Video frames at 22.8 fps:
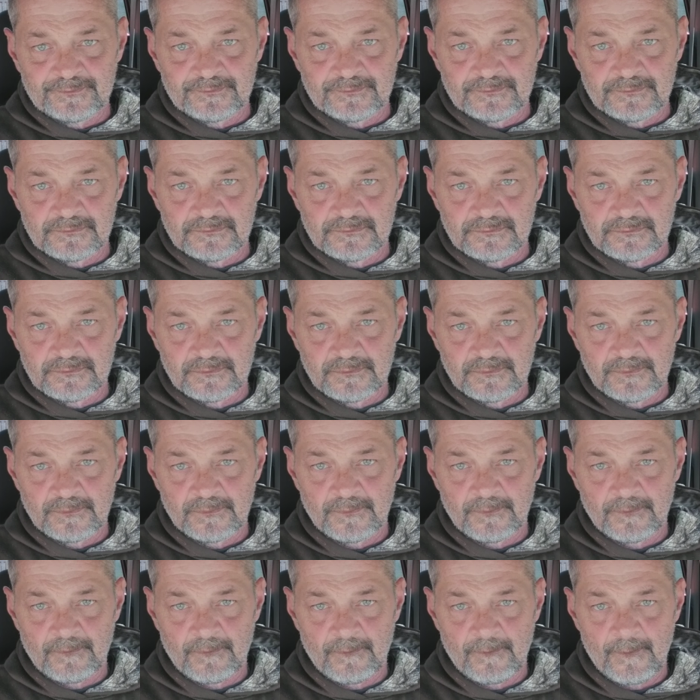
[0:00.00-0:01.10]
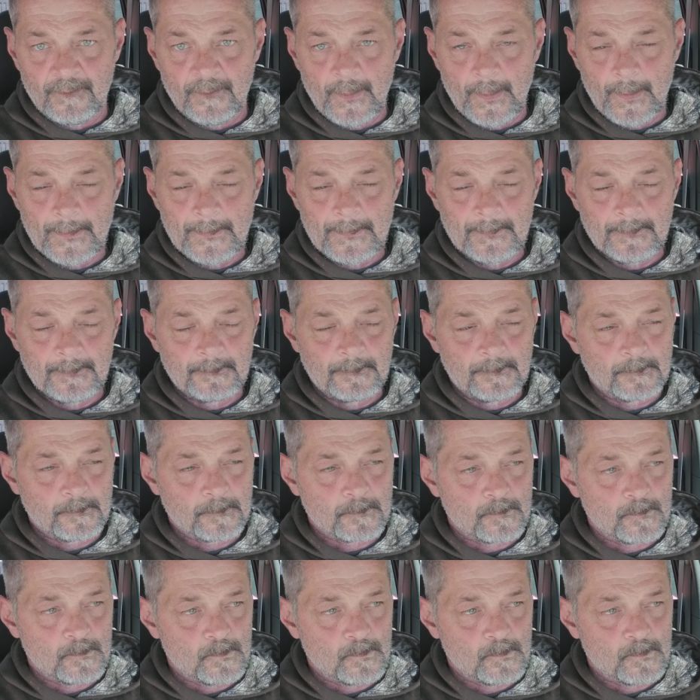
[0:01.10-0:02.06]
(silence)